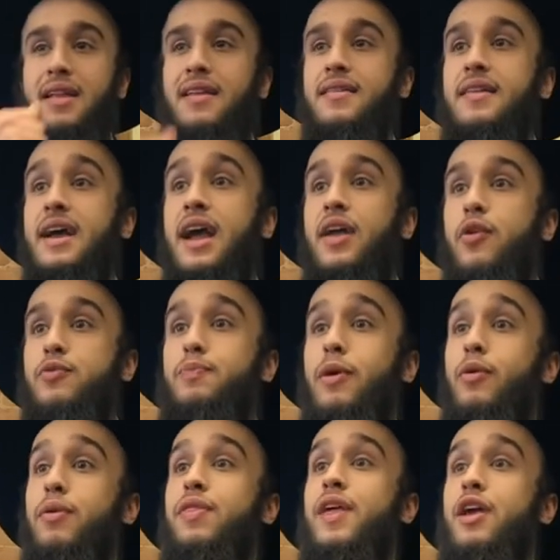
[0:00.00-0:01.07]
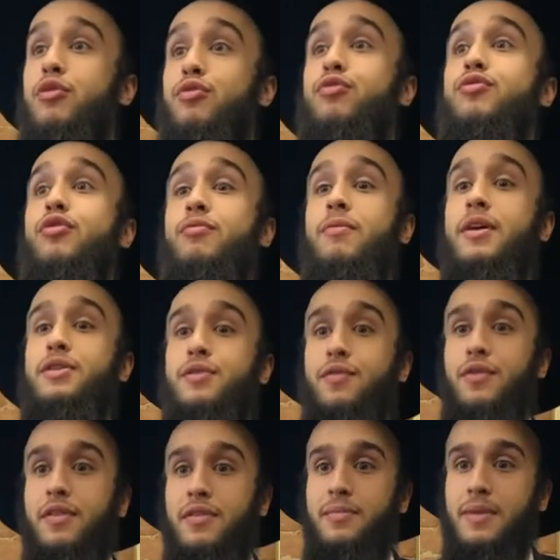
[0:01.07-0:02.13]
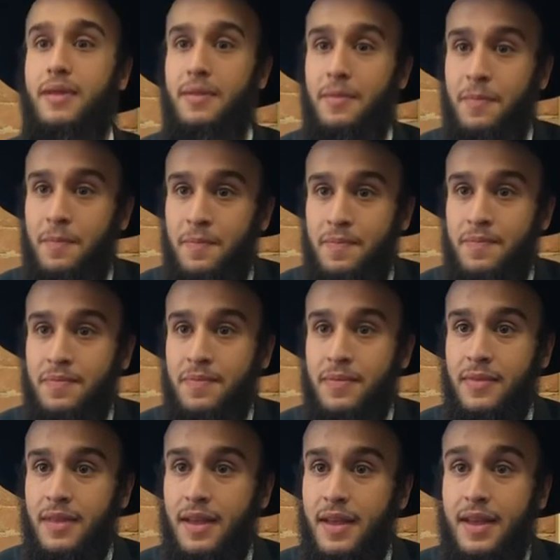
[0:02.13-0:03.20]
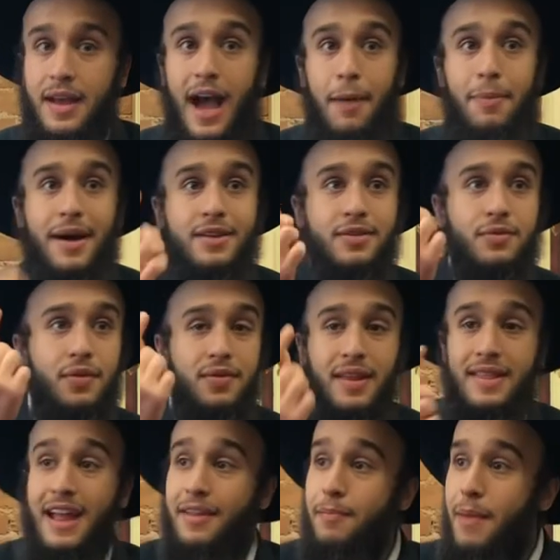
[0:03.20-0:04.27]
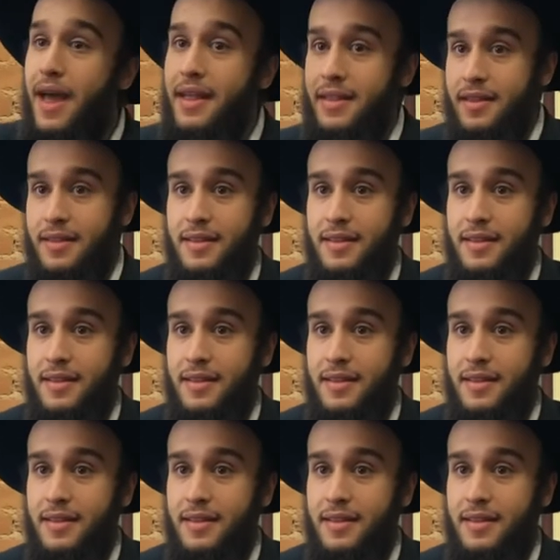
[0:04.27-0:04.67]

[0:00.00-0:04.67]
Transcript: he says, HaKadosh Baruch Hu, thank you so much for this meal. Abba Shatov said, that man,